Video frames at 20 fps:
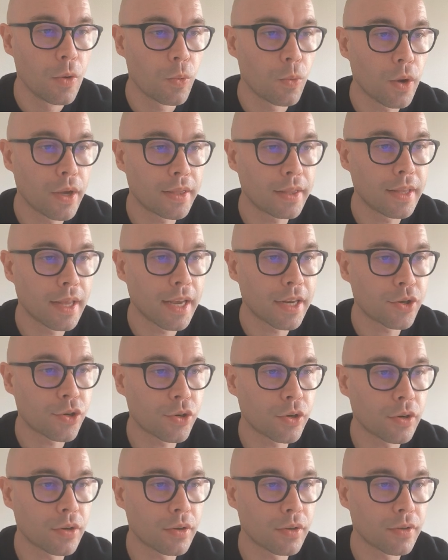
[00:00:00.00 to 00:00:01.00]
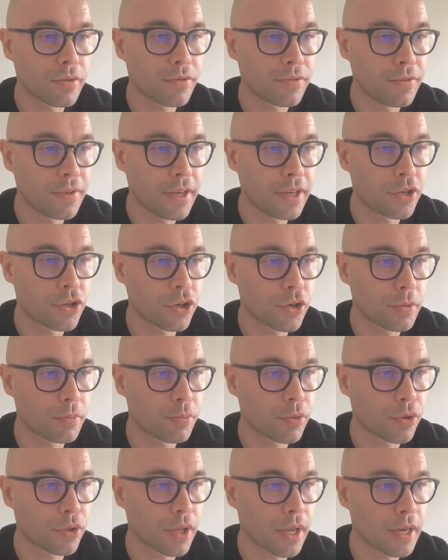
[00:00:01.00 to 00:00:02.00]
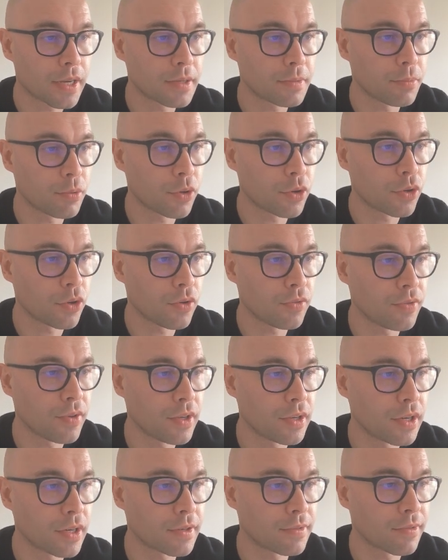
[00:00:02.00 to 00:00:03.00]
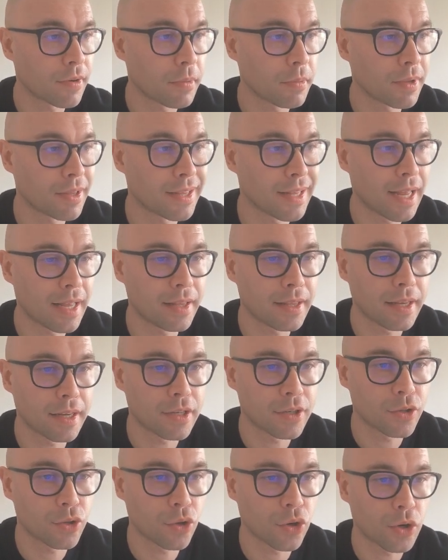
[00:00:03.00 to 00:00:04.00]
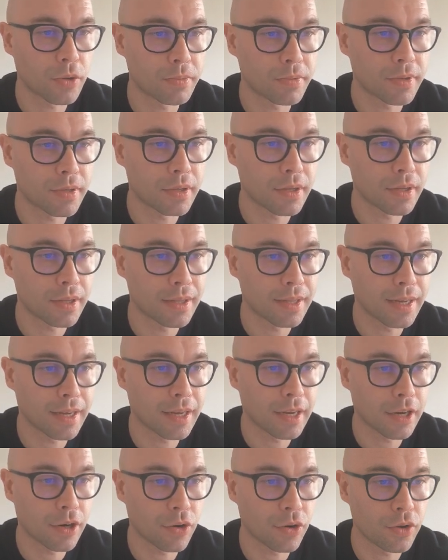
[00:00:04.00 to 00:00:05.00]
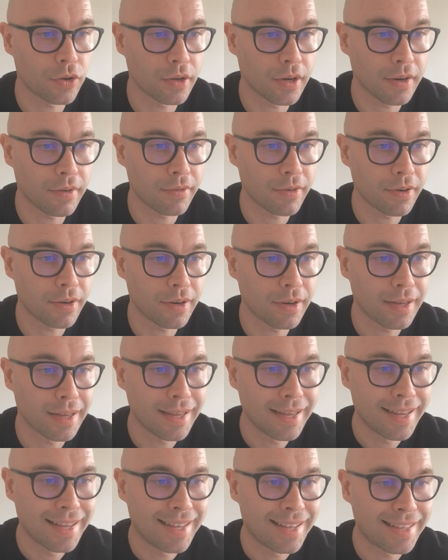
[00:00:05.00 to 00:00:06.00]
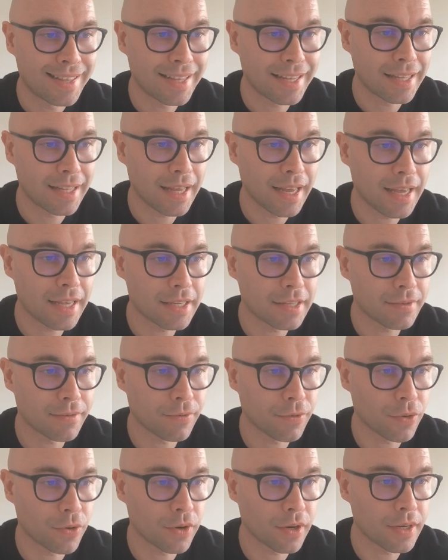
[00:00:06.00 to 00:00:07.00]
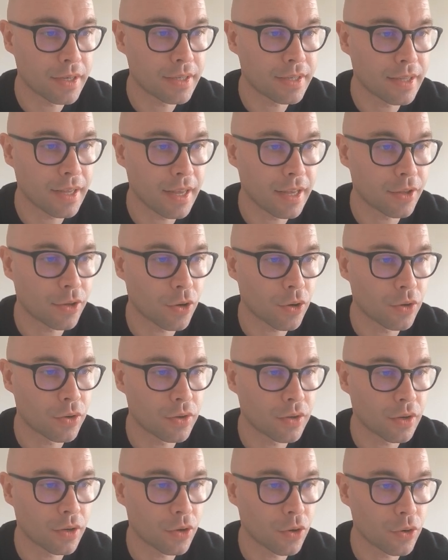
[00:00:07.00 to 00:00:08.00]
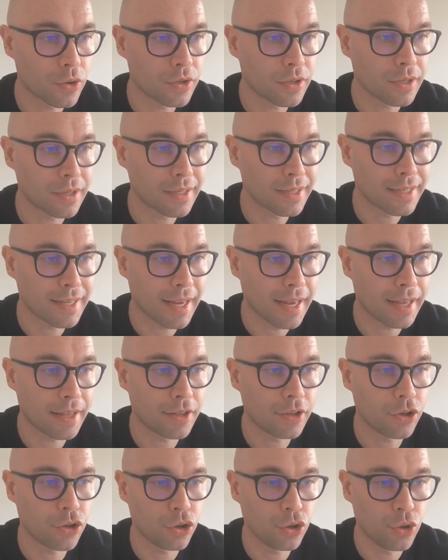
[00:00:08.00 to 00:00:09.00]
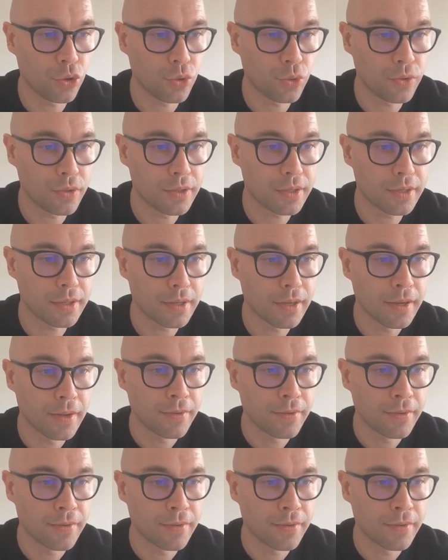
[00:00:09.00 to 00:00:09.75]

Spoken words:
What natural feature protects Bordeaux vineyards from Atlantic storms? The Garonne River, the Landes forest and coastal sand dunes,